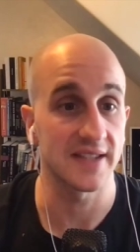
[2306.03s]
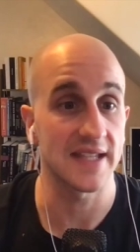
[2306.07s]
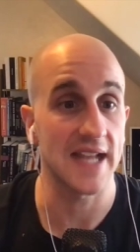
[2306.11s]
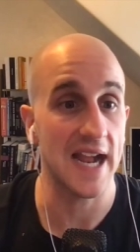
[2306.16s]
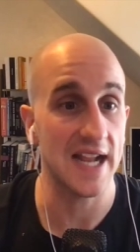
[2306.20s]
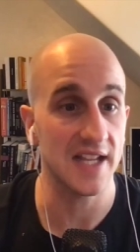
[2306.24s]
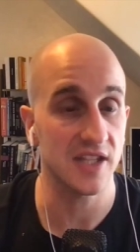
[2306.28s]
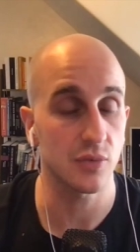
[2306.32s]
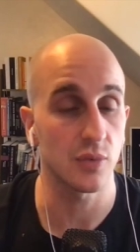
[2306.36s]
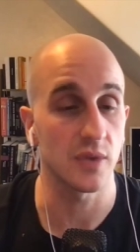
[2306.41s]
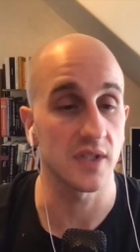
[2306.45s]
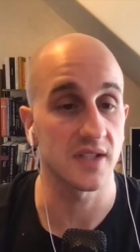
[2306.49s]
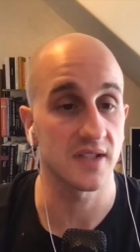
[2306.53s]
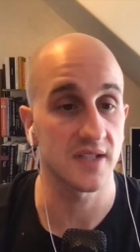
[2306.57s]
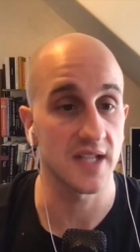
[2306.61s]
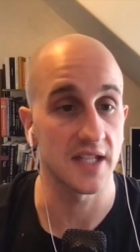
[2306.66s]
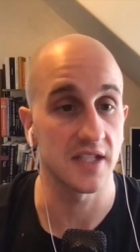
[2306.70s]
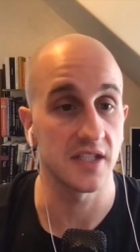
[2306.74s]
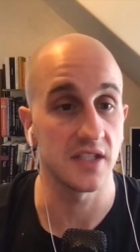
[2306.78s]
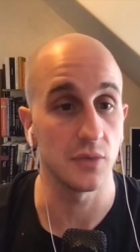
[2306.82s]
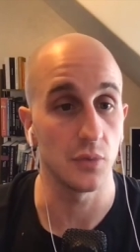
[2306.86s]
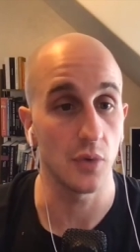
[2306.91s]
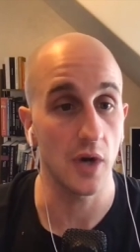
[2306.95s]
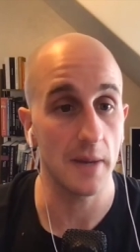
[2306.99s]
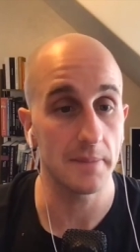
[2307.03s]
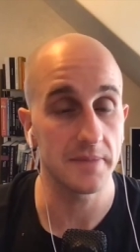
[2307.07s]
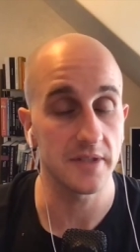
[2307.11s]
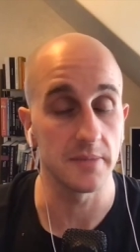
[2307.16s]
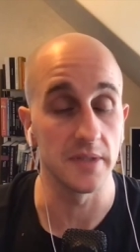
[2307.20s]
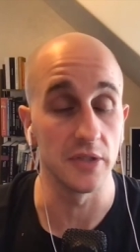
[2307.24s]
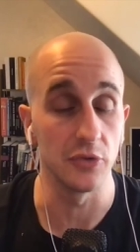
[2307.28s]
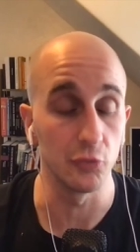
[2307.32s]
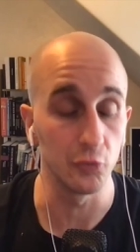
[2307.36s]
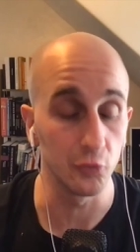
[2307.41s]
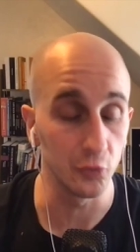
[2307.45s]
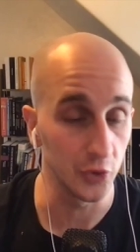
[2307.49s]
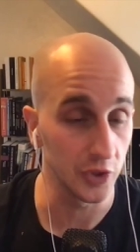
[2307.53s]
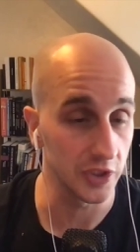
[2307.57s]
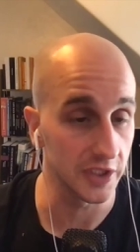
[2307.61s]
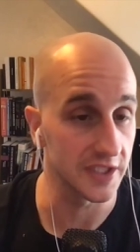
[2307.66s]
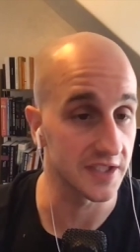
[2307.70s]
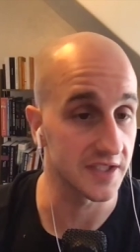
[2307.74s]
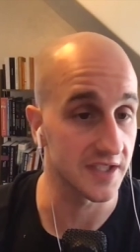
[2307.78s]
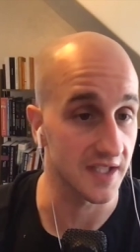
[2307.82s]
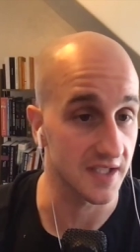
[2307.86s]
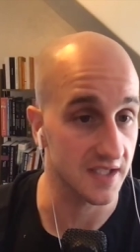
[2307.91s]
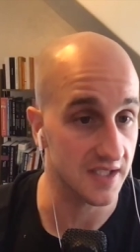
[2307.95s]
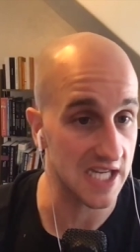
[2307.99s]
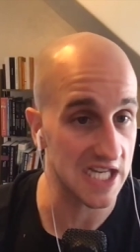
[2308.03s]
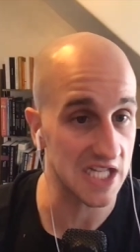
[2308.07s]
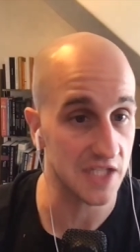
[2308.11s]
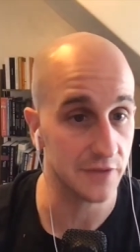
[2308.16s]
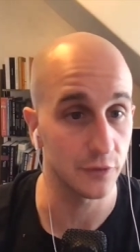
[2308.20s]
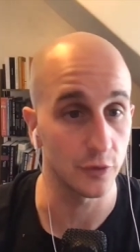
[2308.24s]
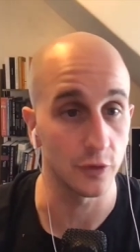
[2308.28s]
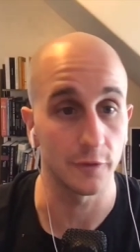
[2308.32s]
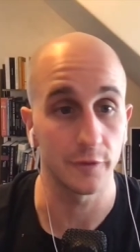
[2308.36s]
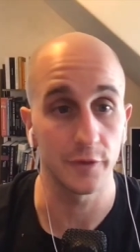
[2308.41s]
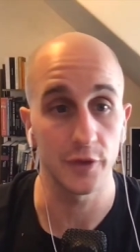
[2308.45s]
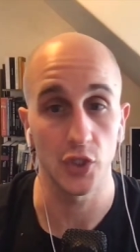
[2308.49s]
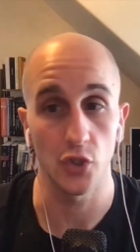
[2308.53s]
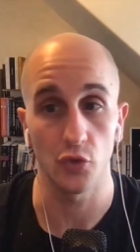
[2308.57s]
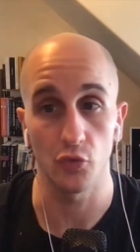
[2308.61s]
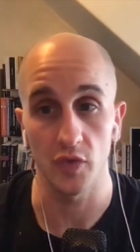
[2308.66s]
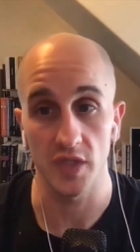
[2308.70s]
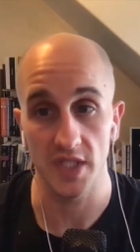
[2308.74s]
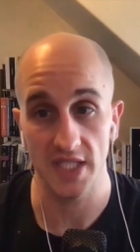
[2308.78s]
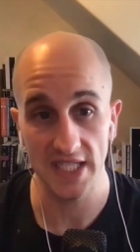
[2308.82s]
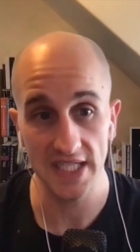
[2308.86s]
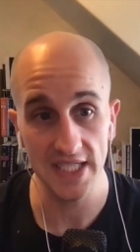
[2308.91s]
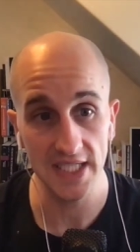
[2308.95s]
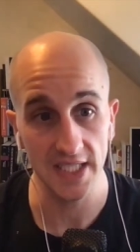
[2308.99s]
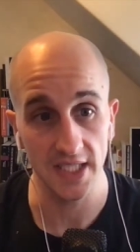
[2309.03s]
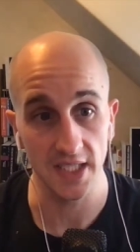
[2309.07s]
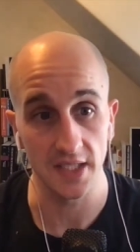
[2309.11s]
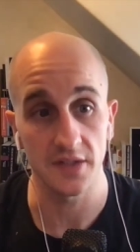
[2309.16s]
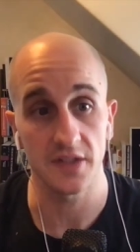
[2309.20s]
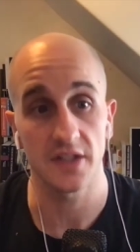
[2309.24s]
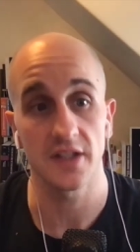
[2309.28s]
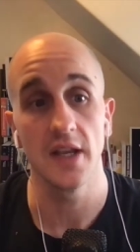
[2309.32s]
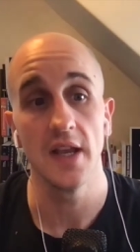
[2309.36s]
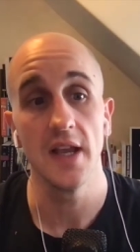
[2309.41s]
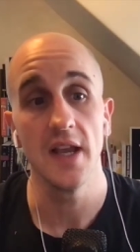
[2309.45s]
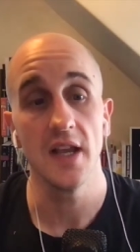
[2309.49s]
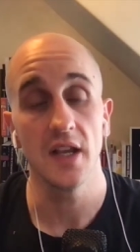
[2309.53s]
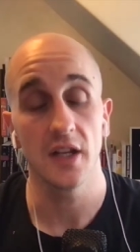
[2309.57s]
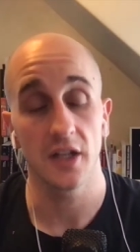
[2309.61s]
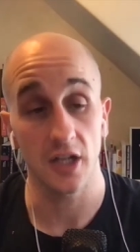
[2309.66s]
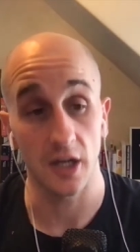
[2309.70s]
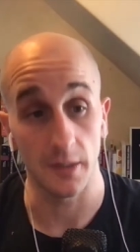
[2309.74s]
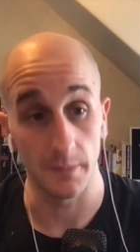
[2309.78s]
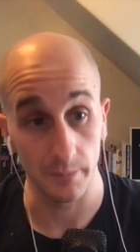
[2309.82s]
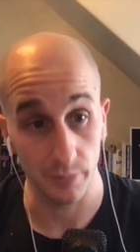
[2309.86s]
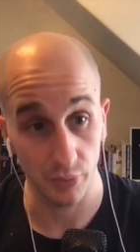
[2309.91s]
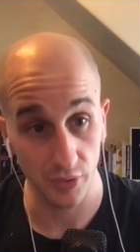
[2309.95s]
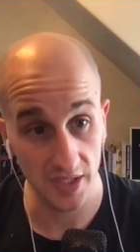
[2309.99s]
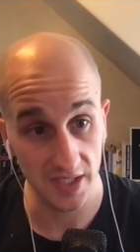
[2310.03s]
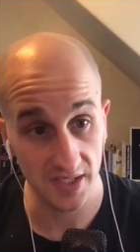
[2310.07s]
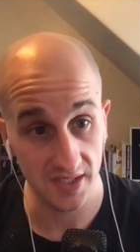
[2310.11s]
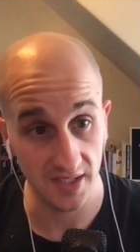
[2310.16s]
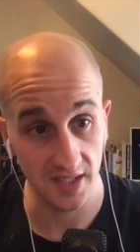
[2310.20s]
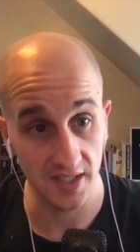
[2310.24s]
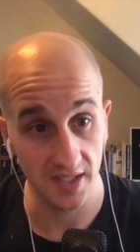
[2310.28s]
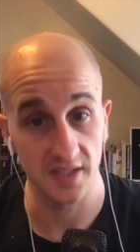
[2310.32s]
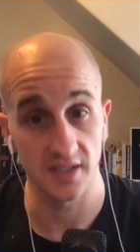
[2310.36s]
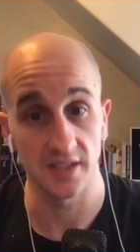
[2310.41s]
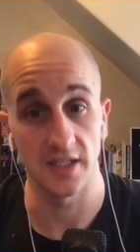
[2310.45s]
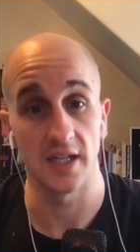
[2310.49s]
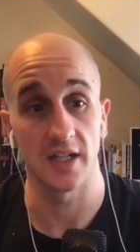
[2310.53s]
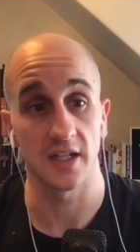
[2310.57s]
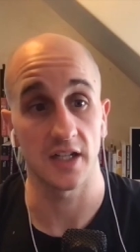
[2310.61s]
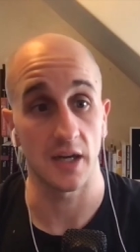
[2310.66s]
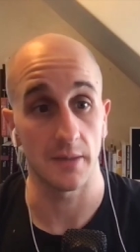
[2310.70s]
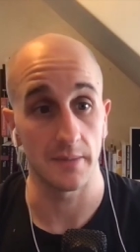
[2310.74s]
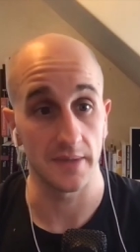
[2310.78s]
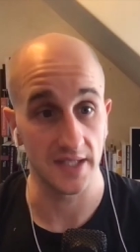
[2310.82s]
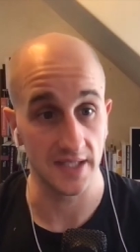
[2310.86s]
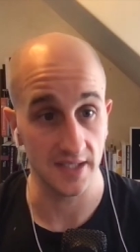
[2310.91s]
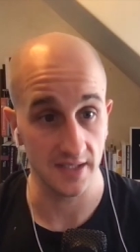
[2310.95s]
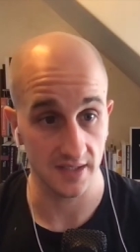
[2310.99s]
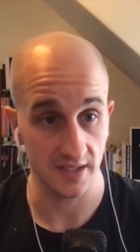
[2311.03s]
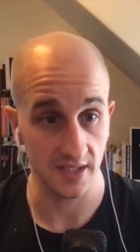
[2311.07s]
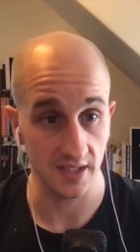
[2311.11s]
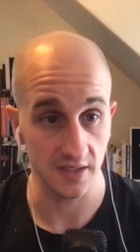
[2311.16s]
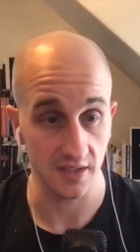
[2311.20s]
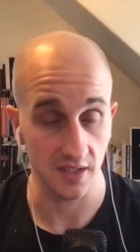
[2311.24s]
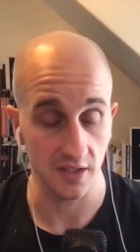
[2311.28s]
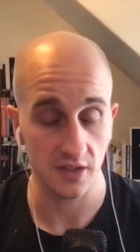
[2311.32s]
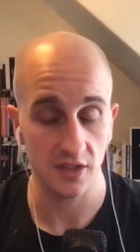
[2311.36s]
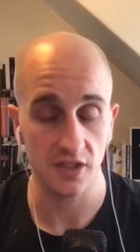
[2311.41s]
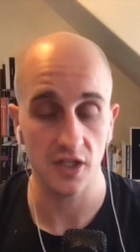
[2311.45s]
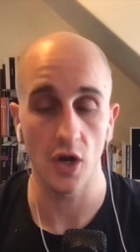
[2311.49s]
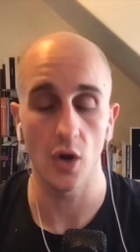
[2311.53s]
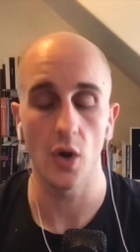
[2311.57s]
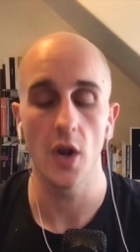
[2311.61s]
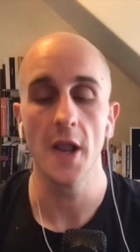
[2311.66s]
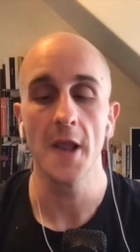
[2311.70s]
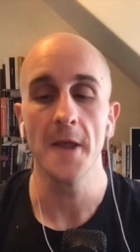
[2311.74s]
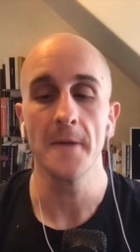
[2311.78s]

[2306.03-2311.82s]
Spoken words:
That's what sets you up to be really successful for your routines come preseason and come in season. So